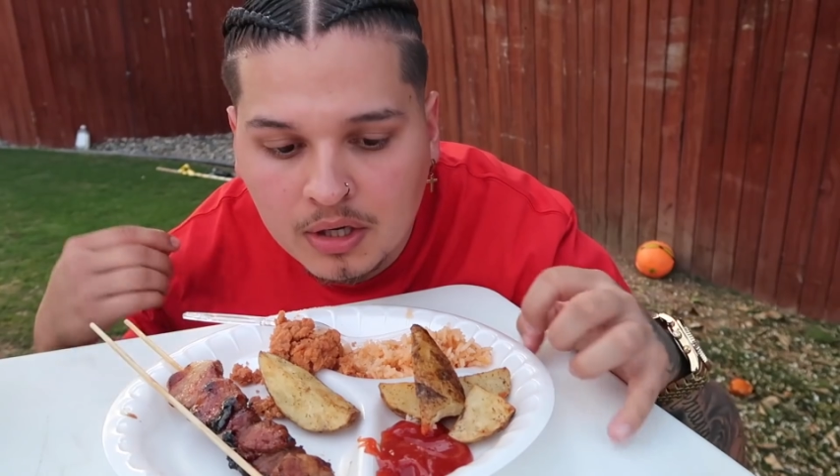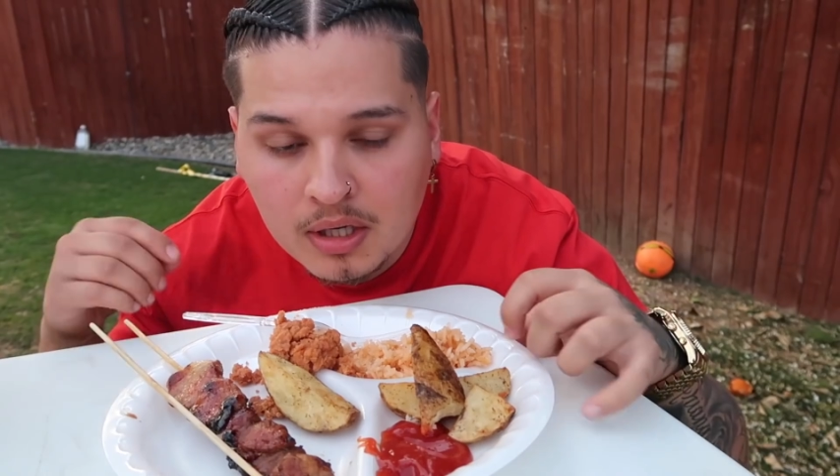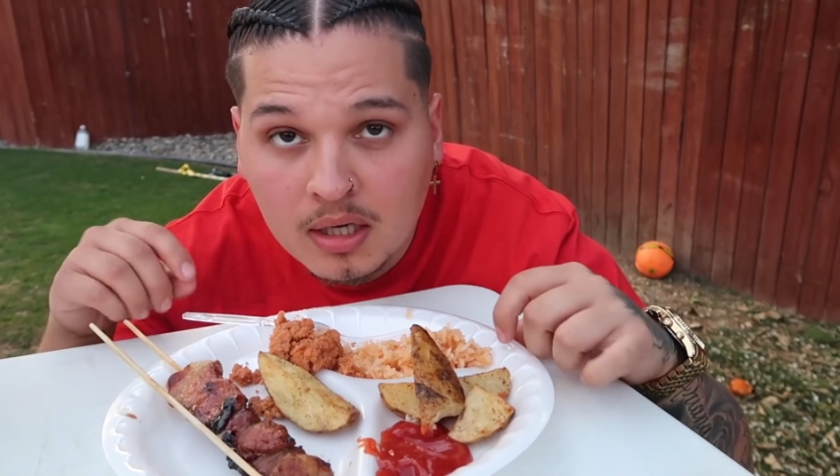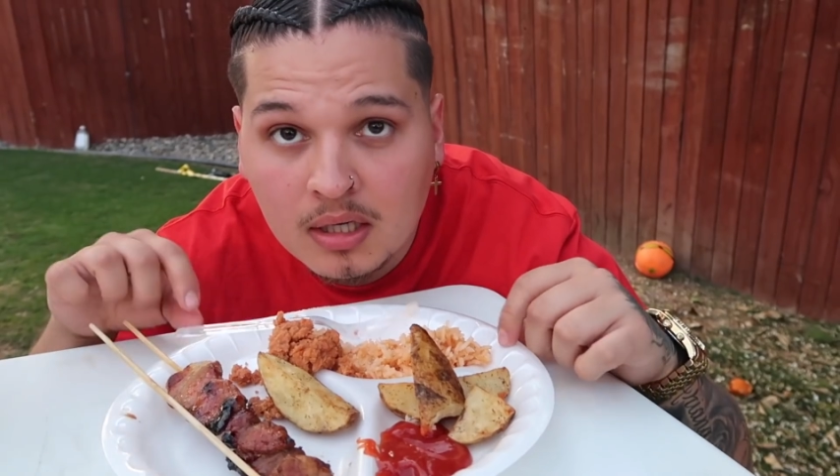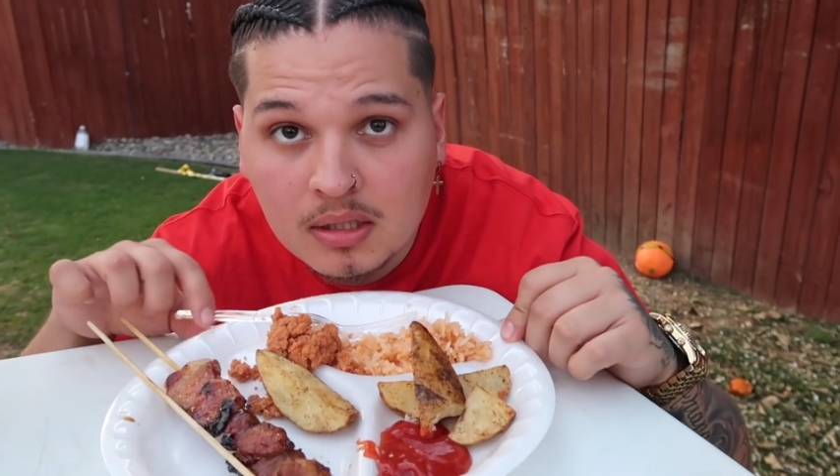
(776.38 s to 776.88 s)
right,
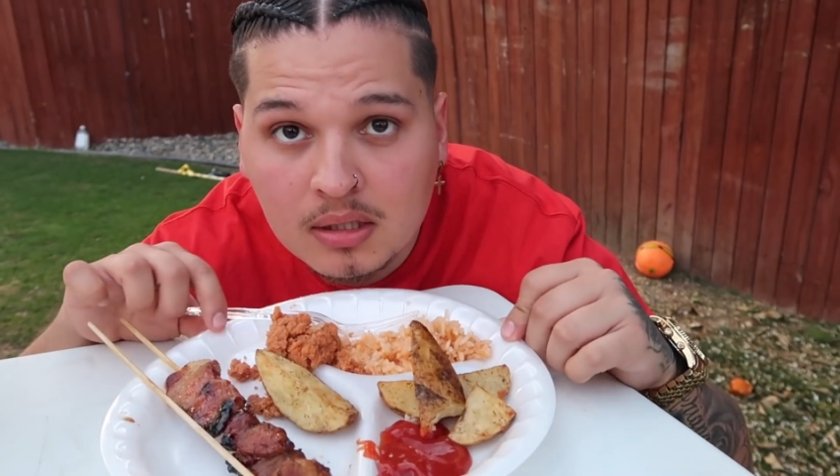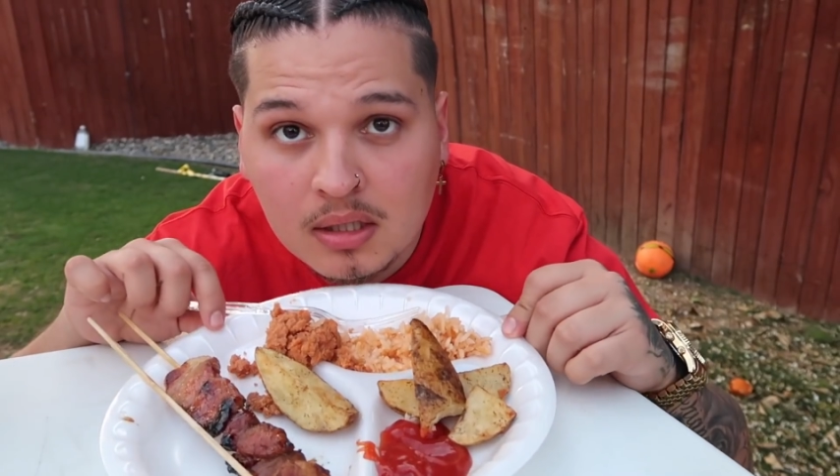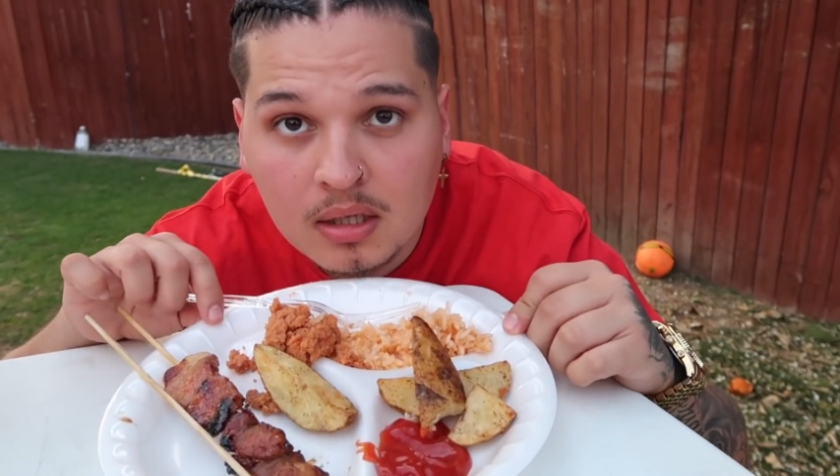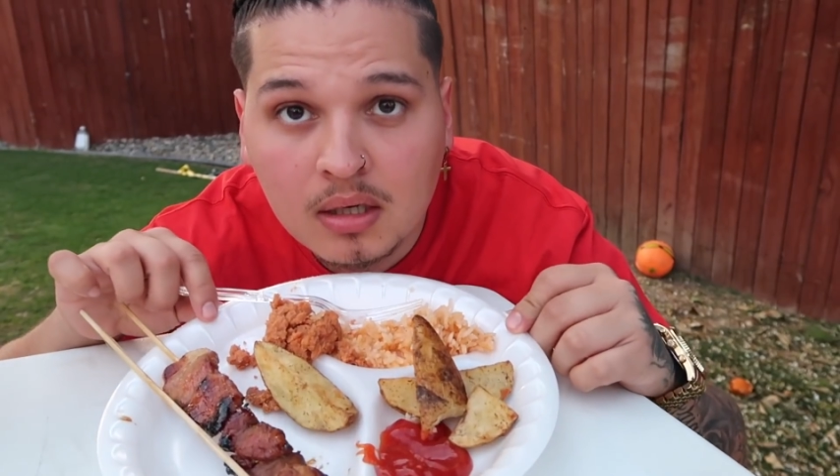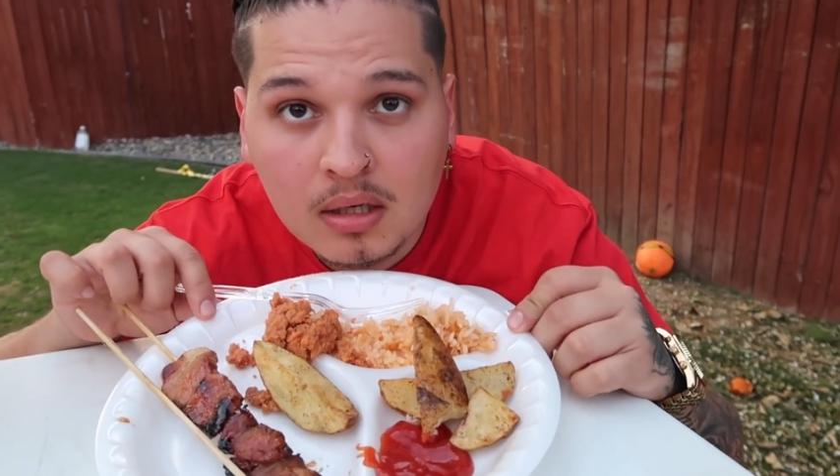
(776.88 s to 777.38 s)
you guys.
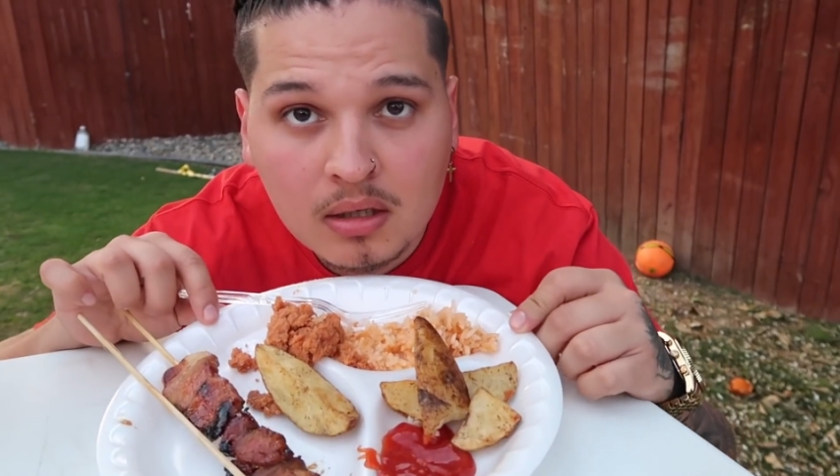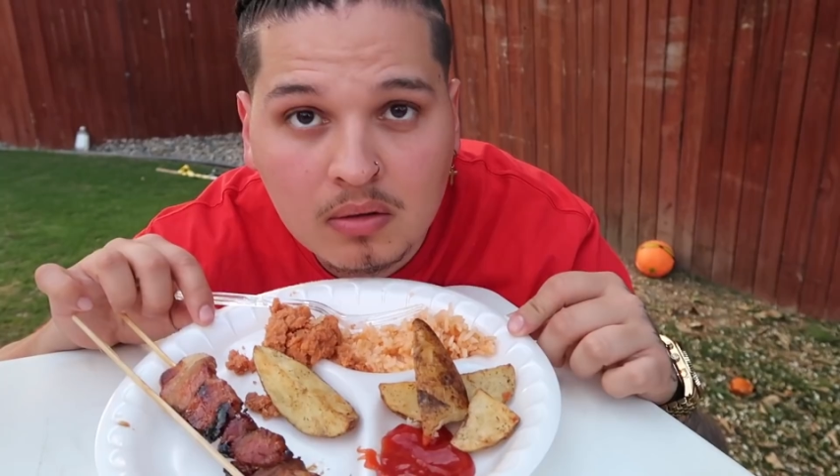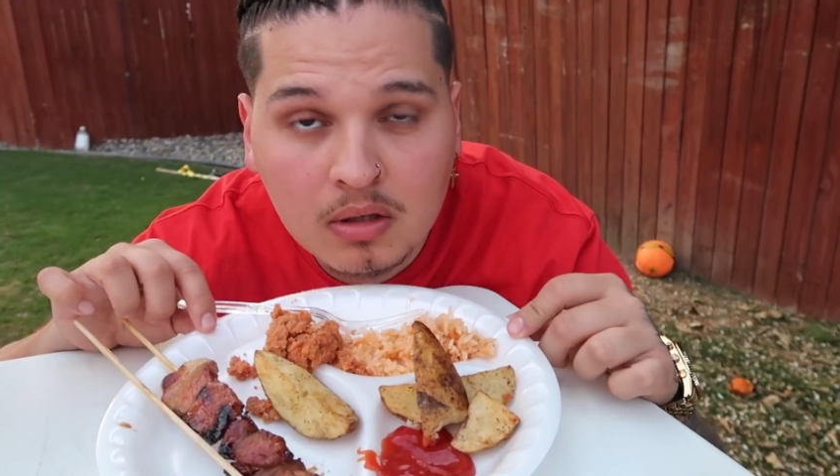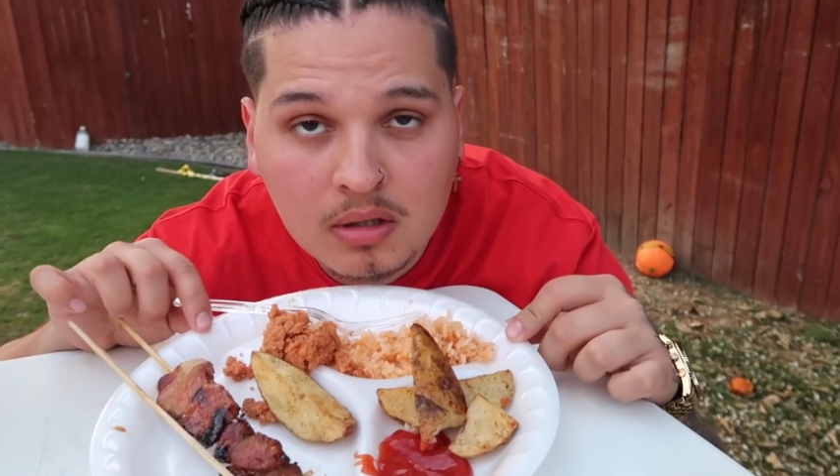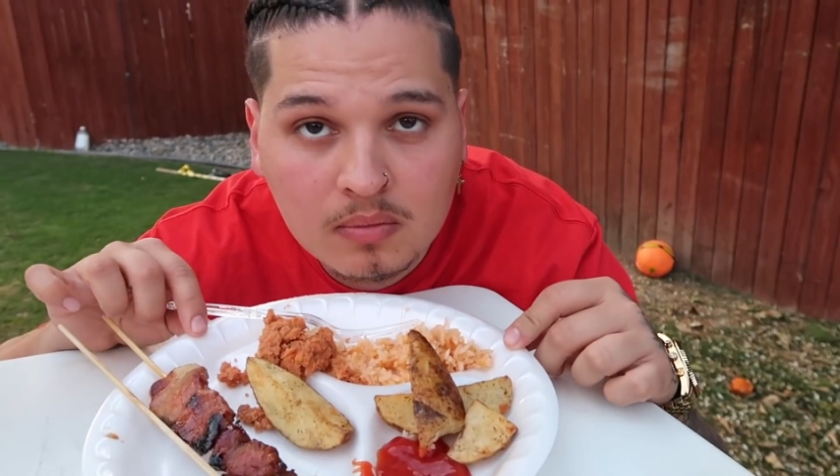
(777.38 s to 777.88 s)

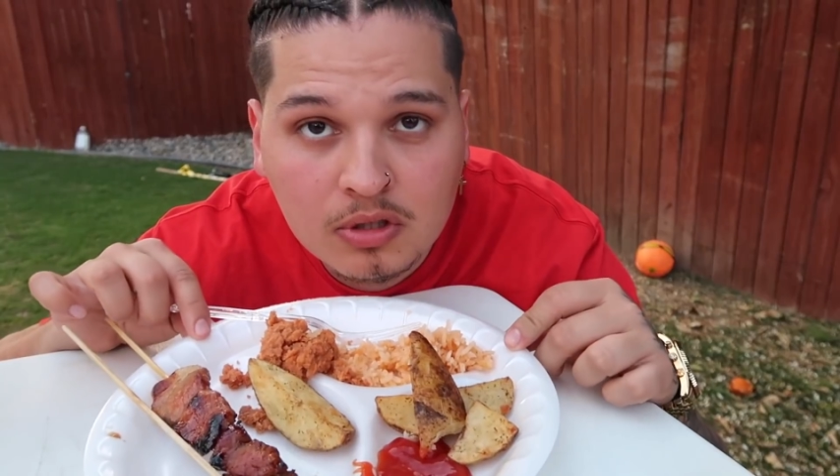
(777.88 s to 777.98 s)
Welcome